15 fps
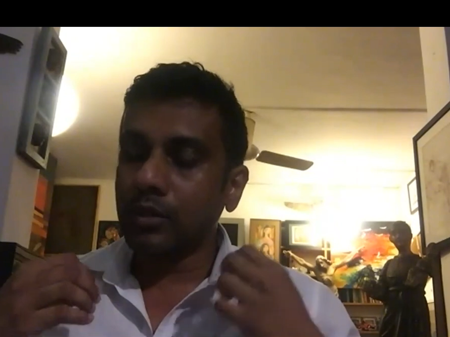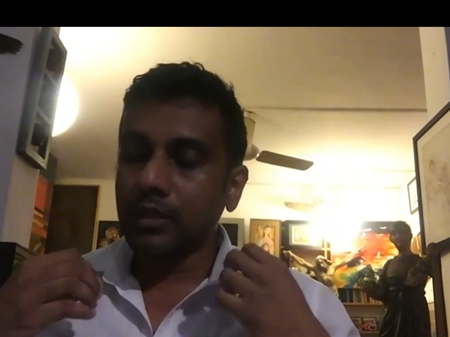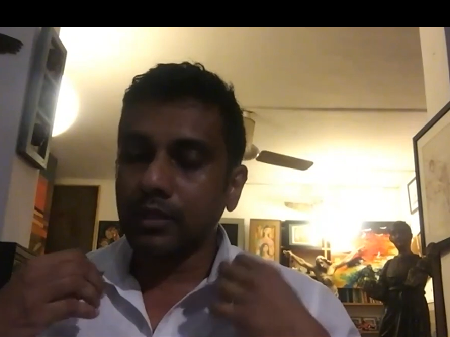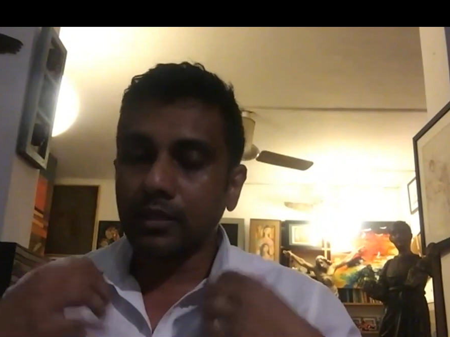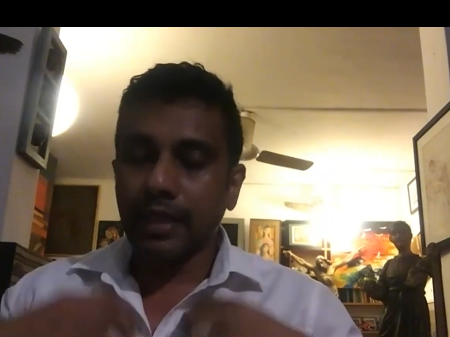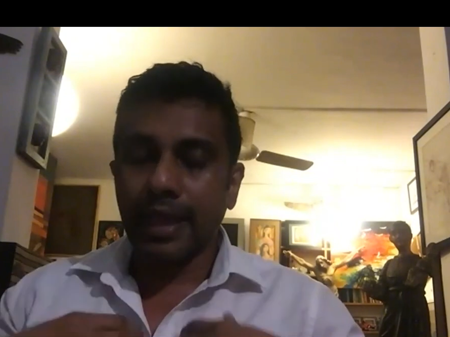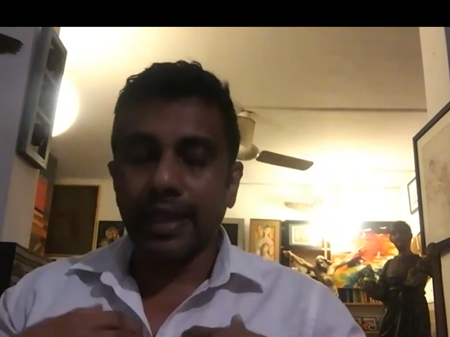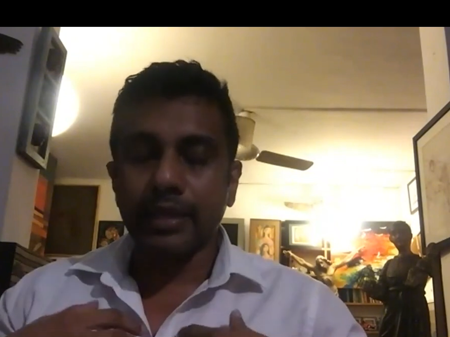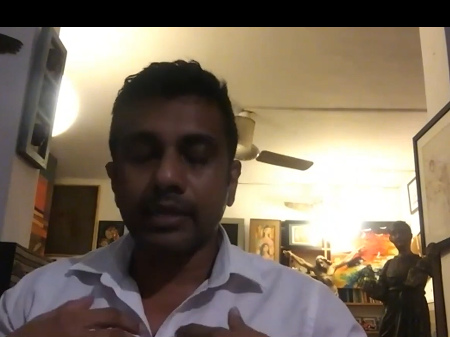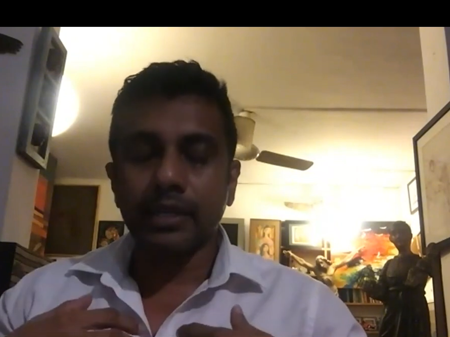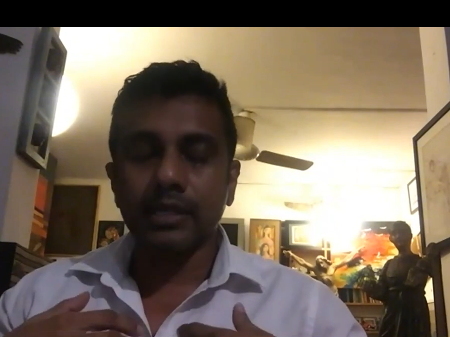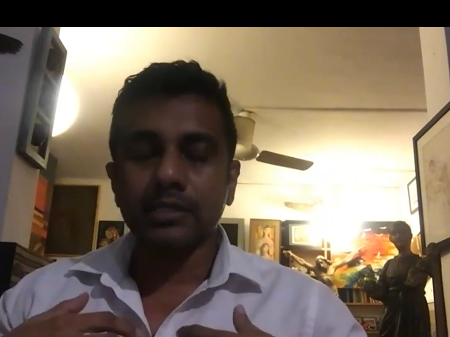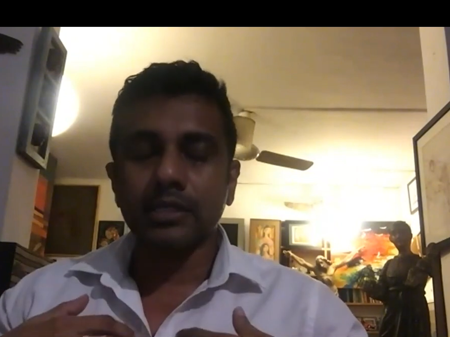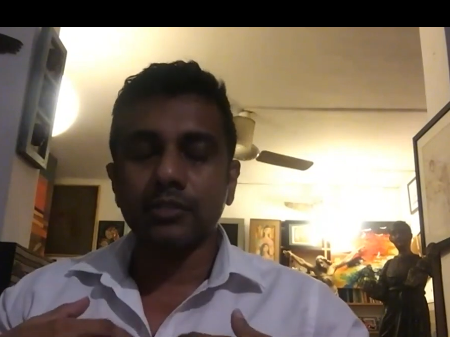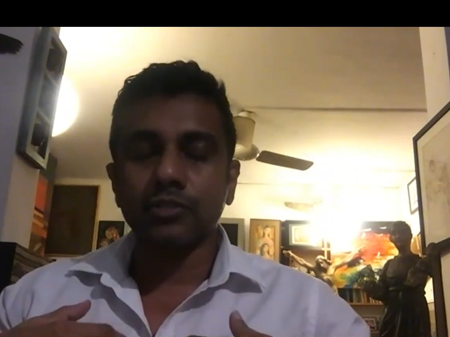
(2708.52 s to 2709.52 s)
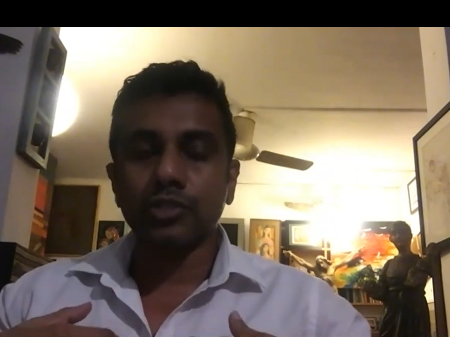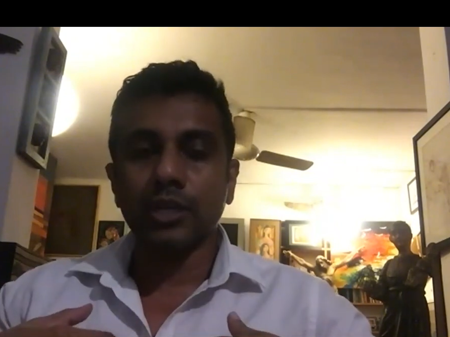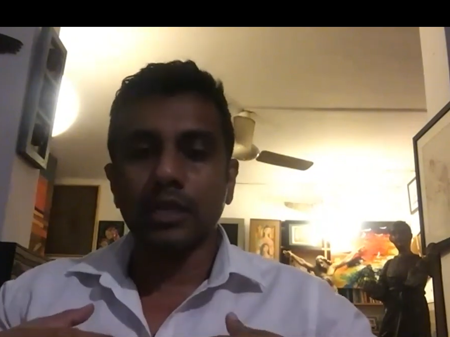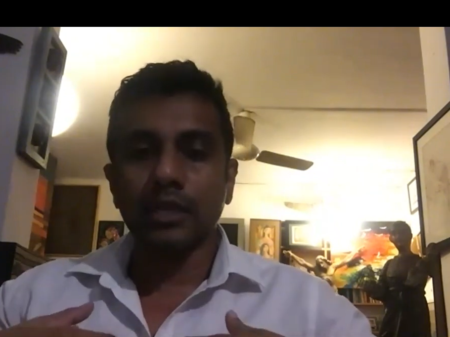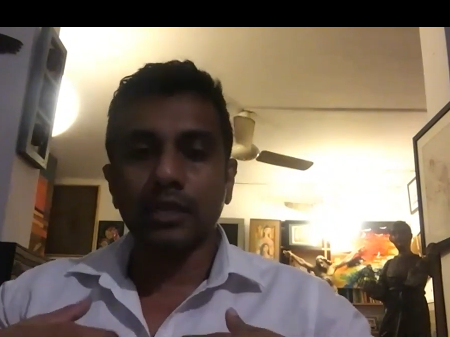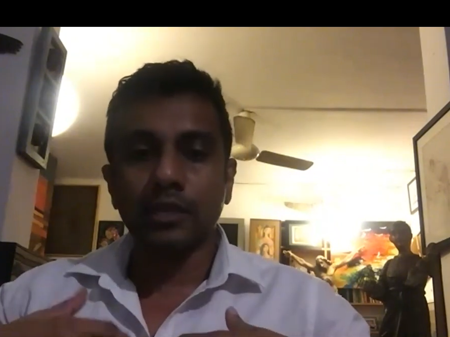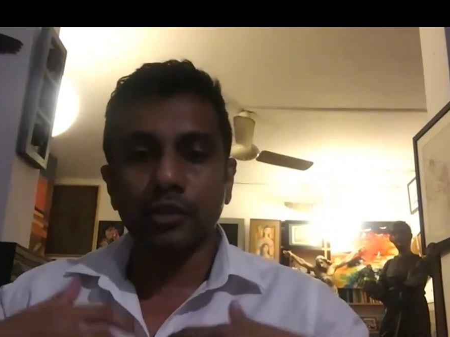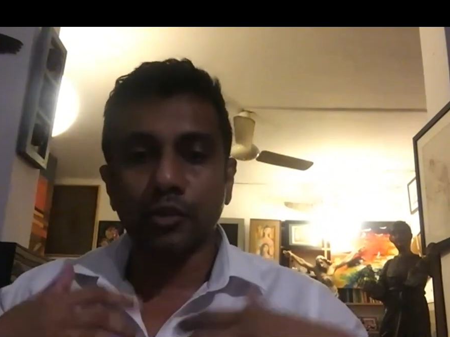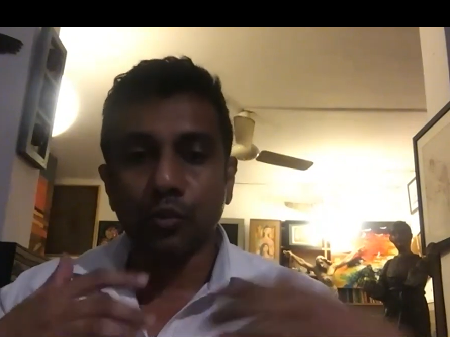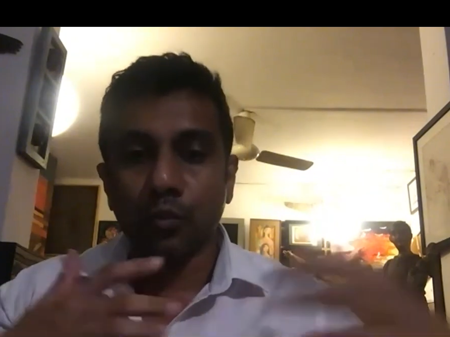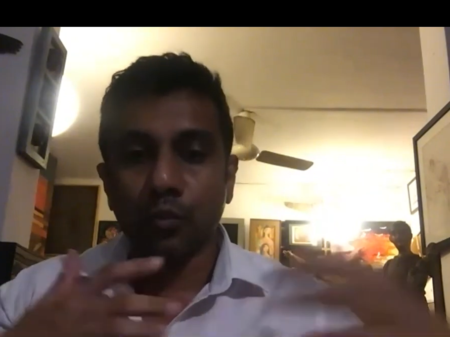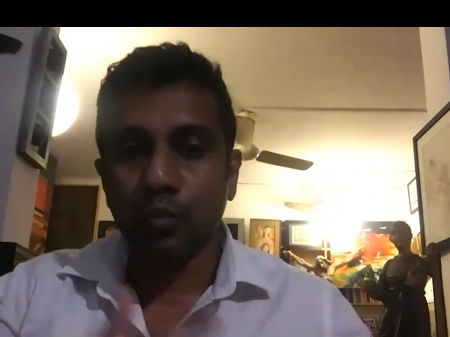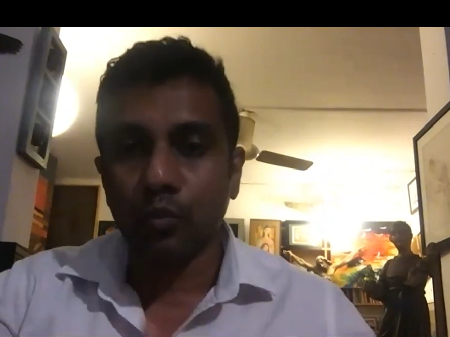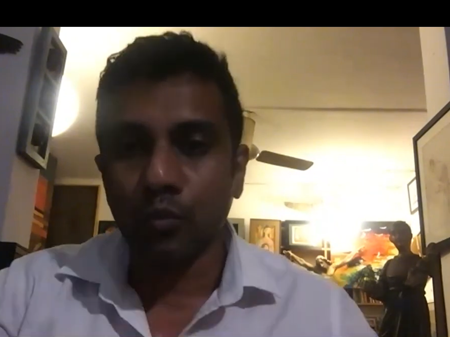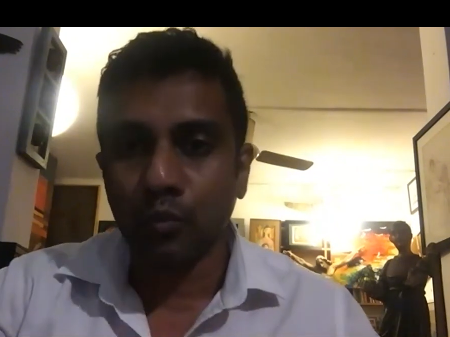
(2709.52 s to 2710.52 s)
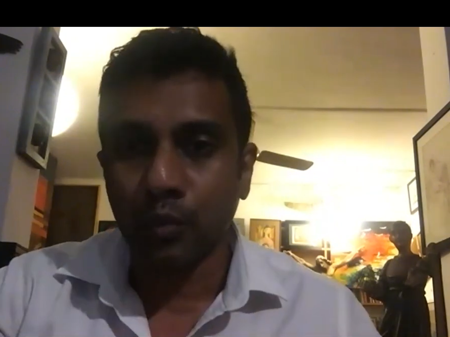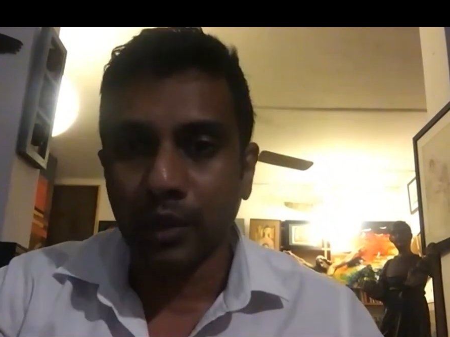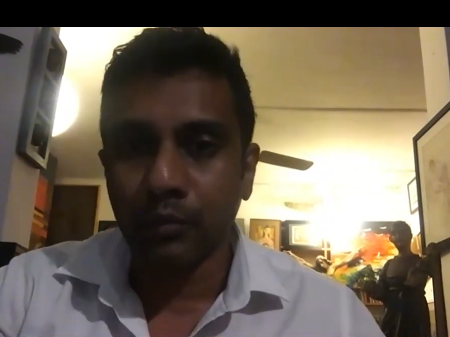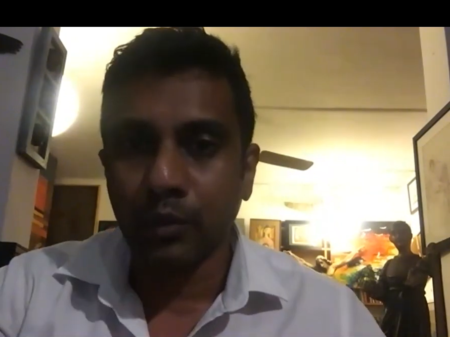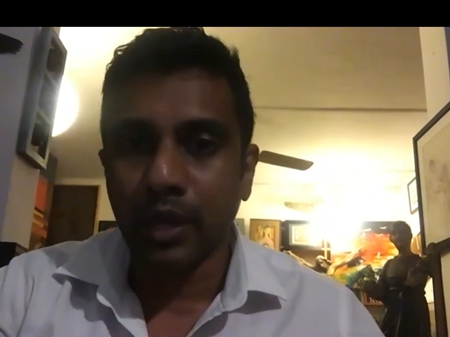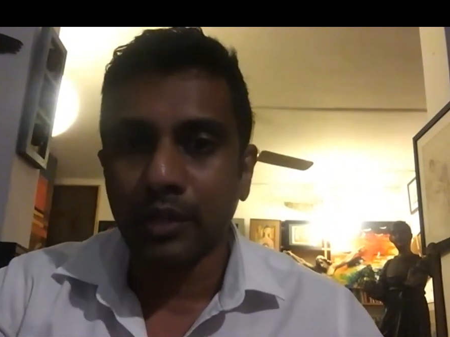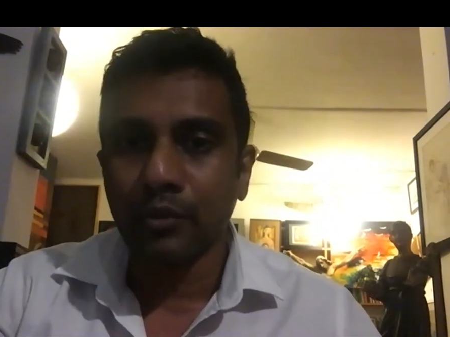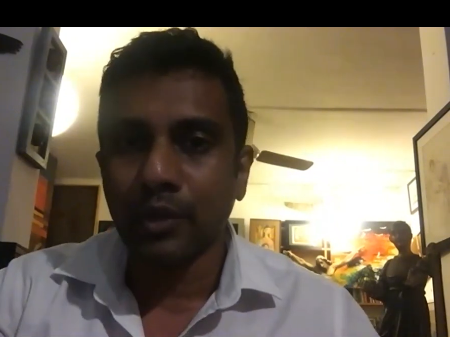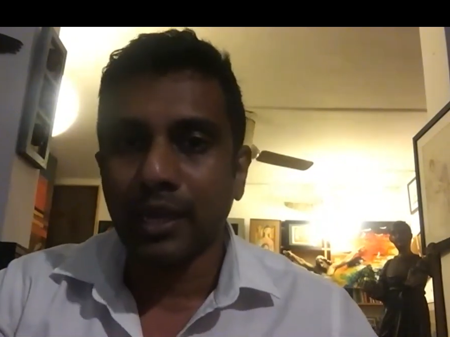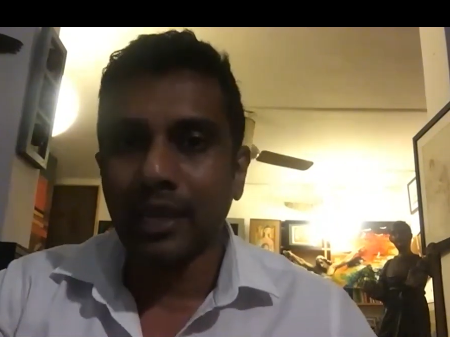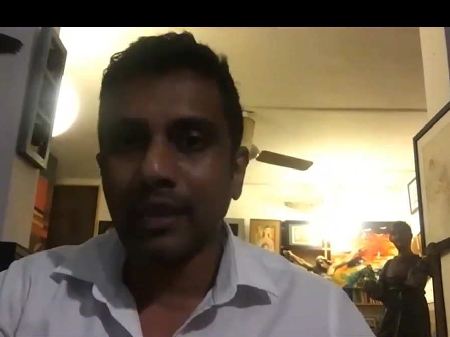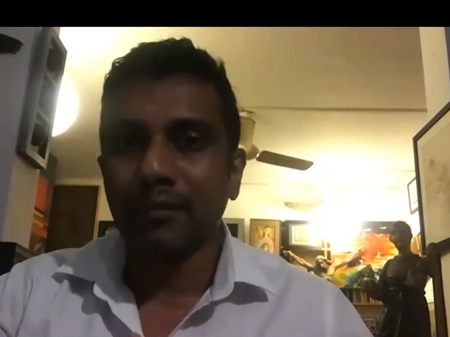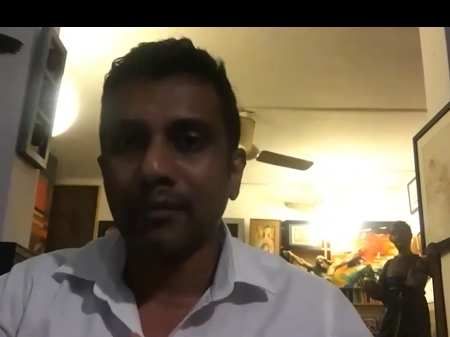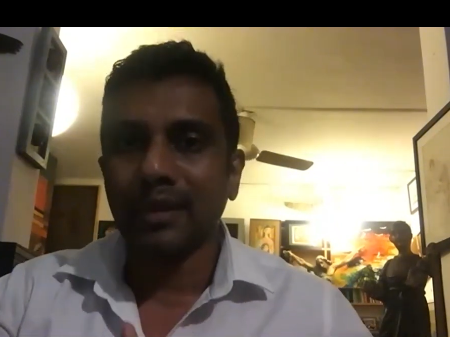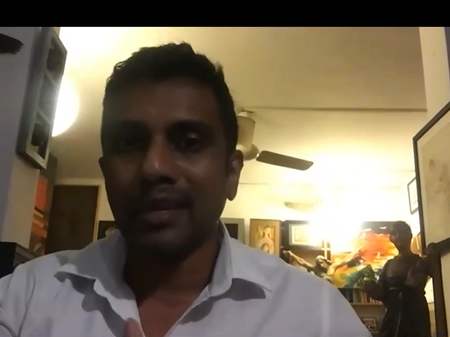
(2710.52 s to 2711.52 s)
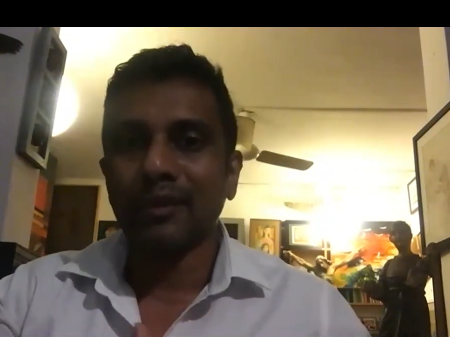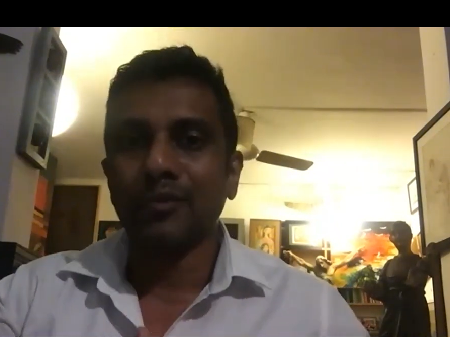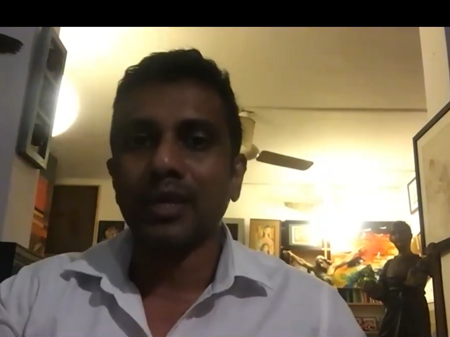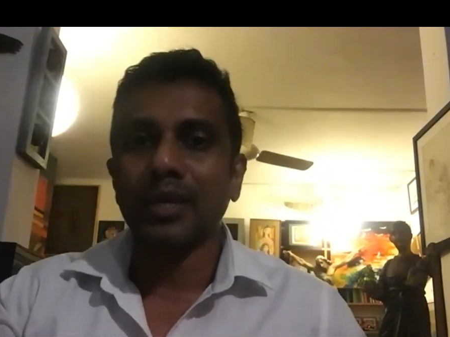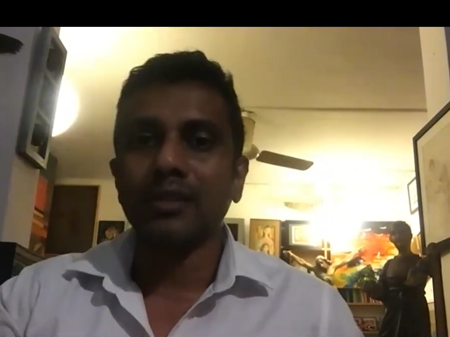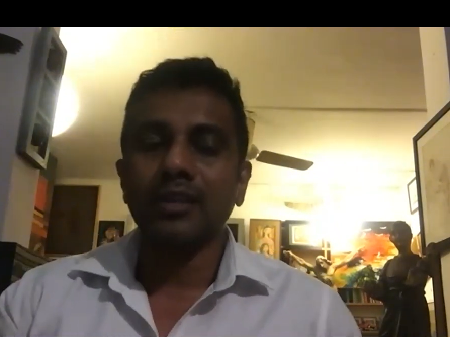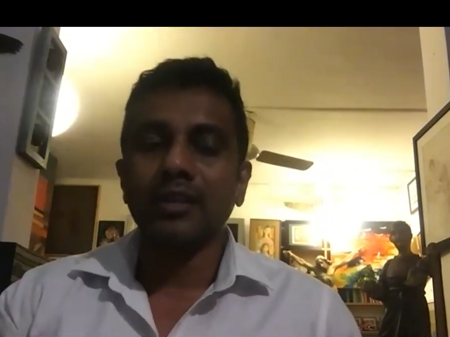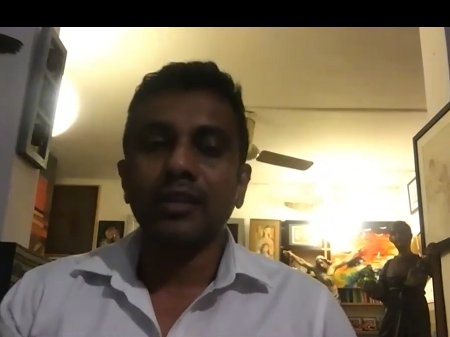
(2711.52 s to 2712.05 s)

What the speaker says: than essentially, where you came in with.